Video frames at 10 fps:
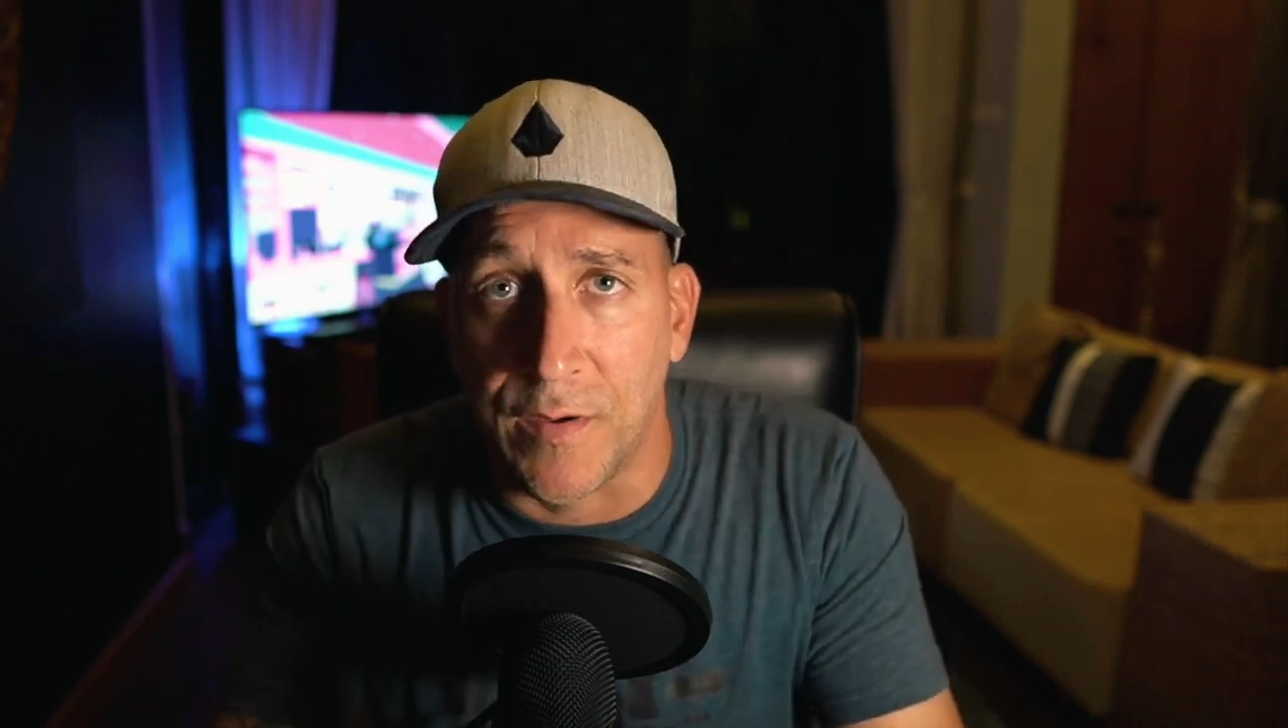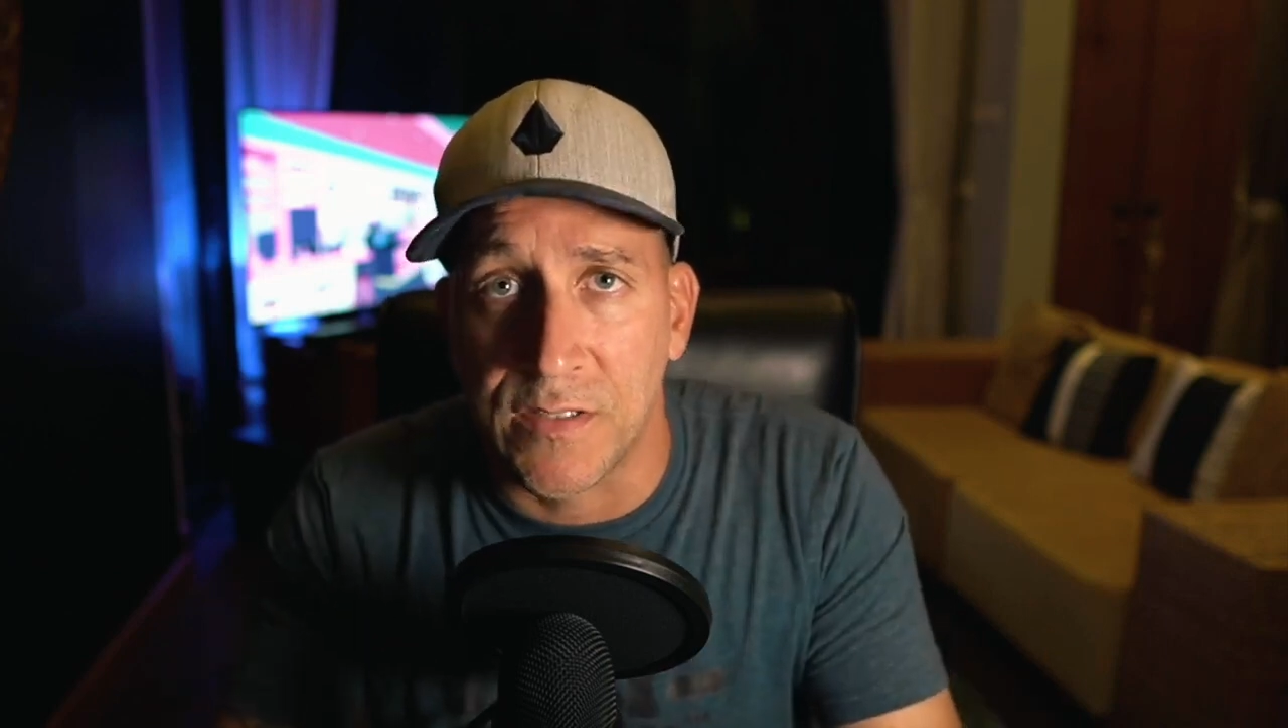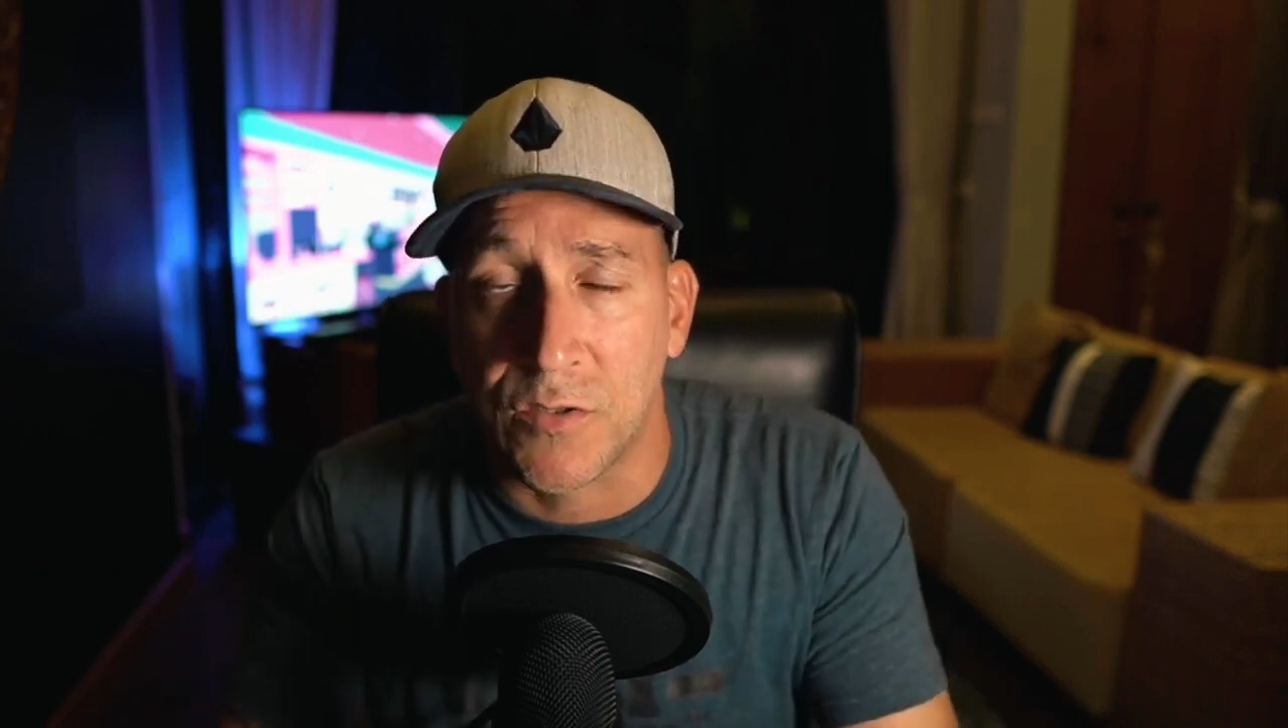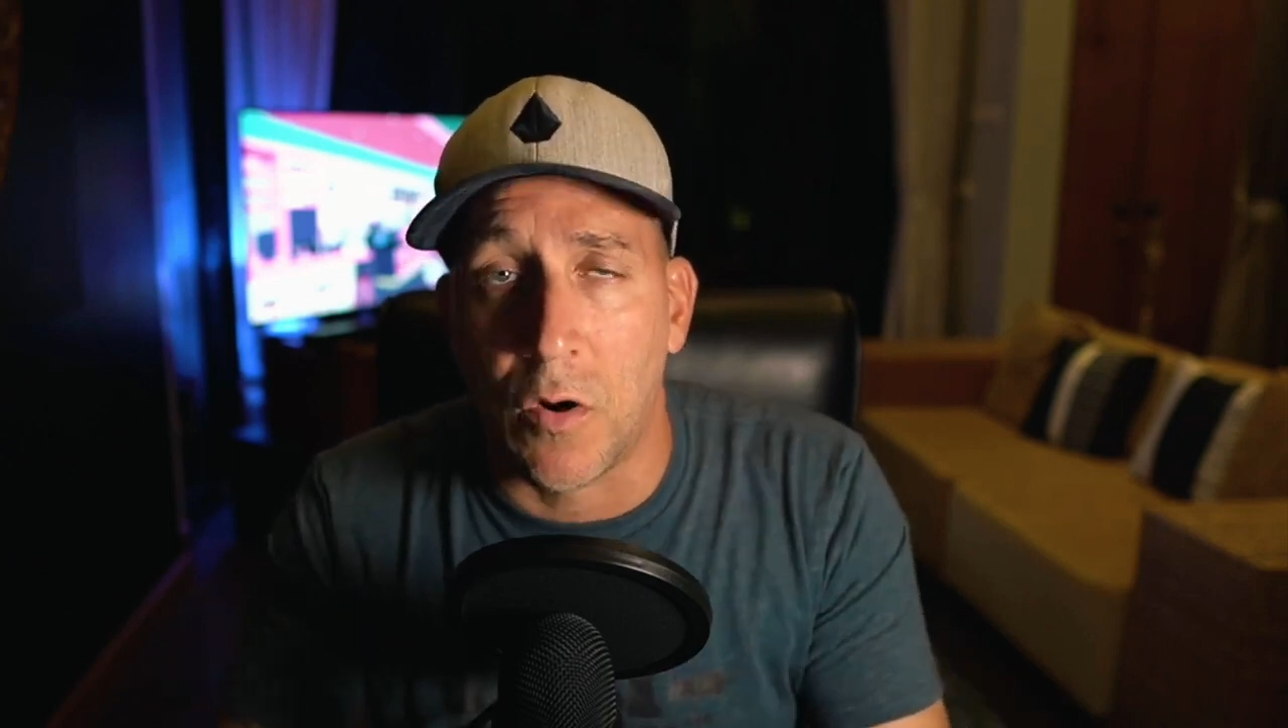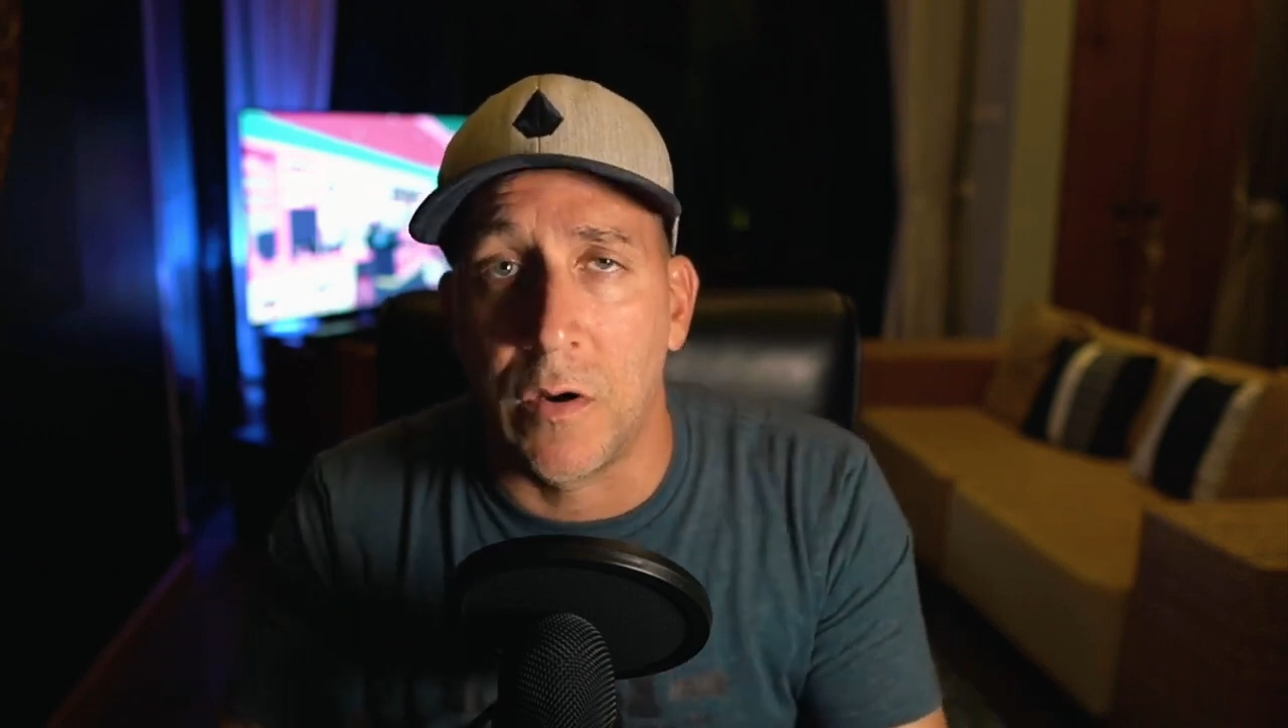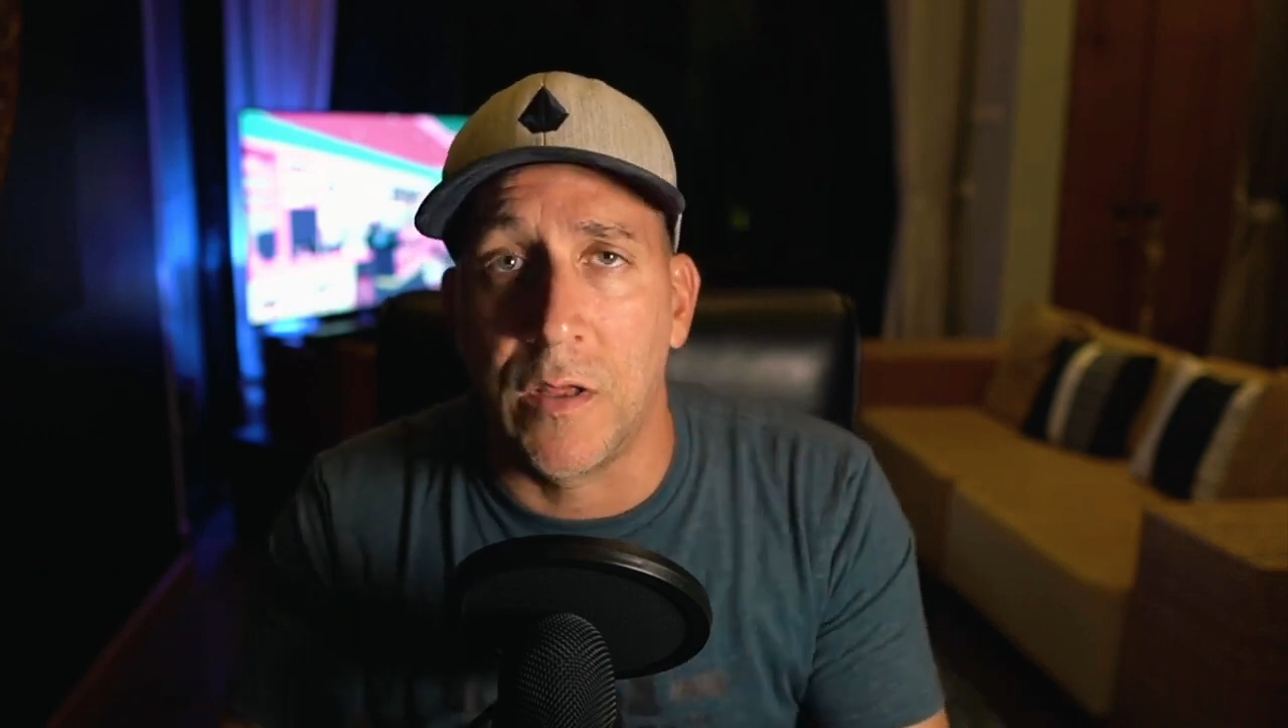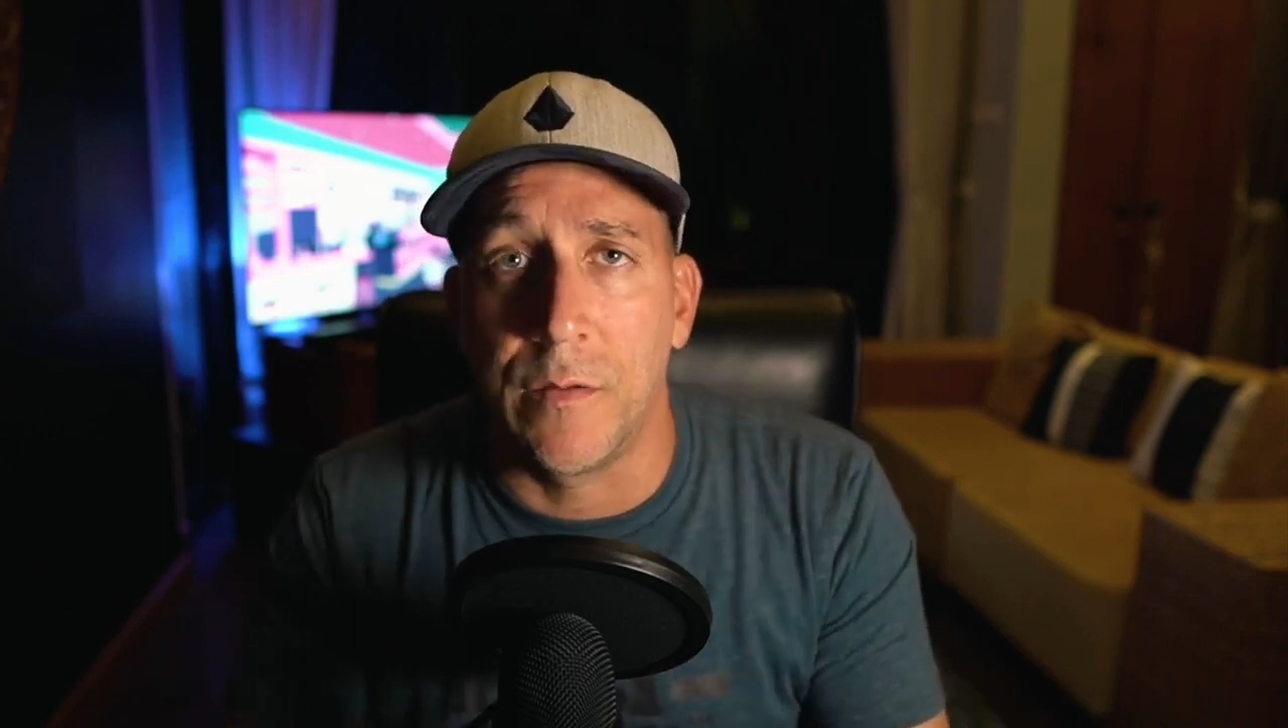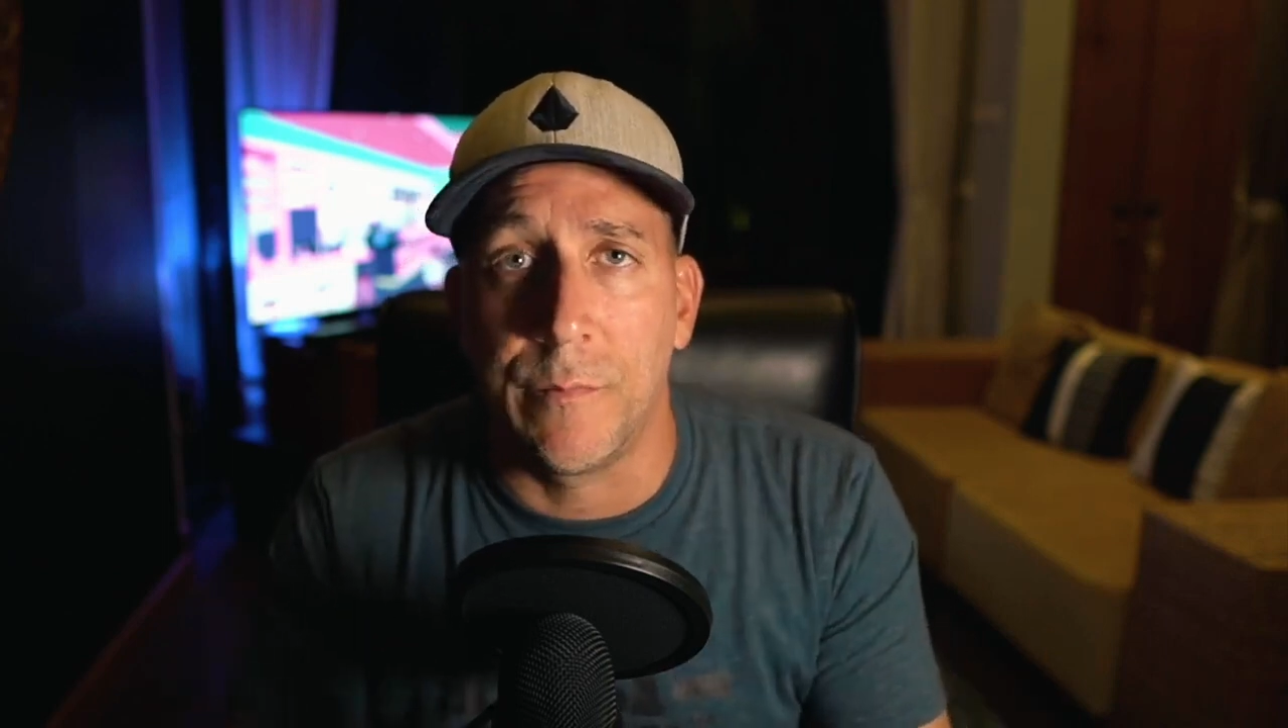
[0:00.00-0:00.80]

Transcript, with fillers: I started